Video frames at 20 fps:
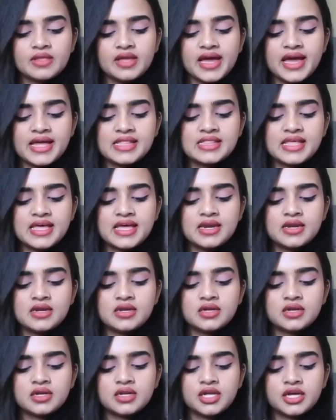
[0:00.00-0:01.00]
and
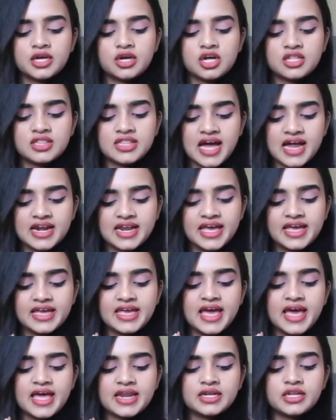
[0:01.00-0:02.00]
then click on that
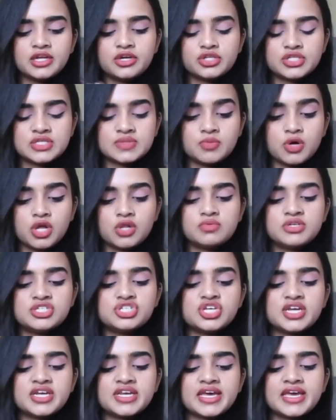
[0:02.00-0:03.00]
again, click on the small
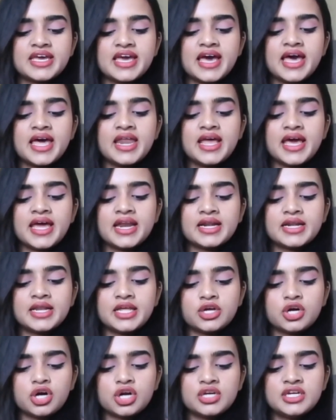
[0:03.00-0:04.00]
widget again, and
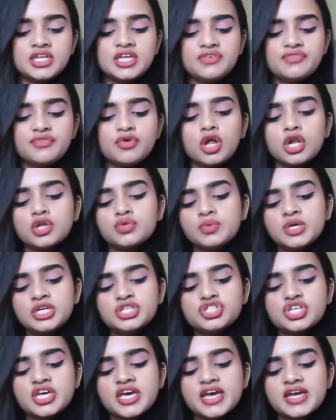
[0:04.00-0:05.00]
click on default
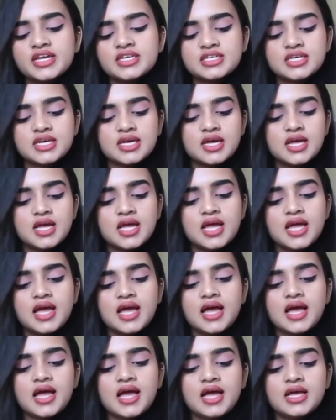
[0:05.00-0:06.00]
widget.
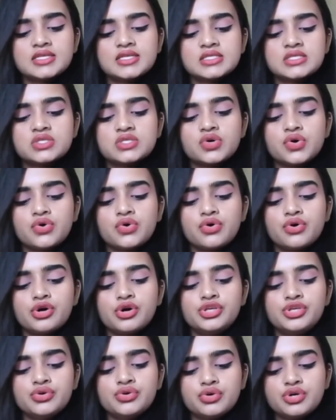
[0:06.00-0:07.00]

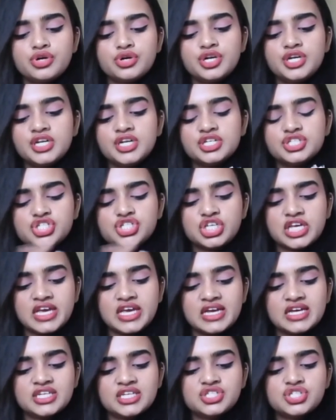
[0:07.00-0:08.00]
So you could
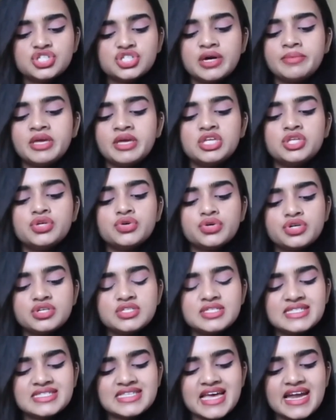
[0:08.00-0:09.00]
change, you
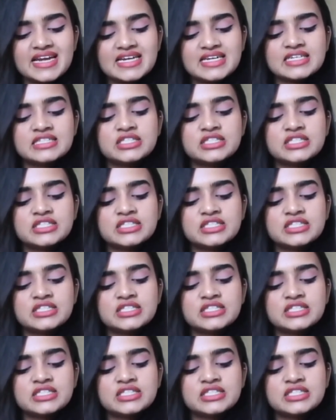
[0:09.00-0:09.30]
could set